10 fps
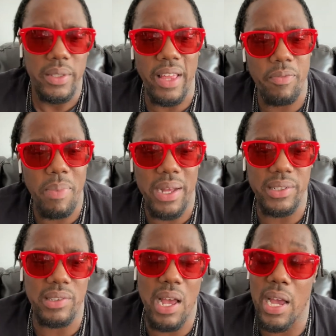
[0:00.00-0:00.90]
Death by
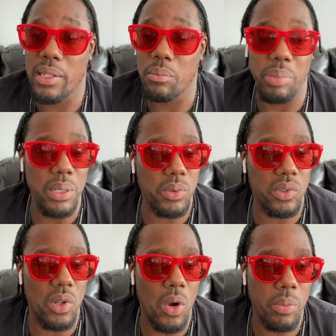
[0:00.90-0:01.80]
Design, beat was
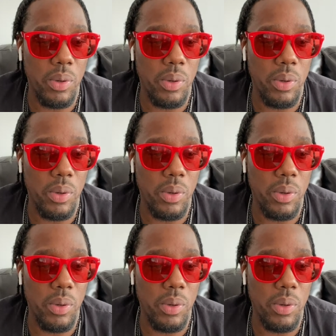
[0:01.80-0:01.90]
dope,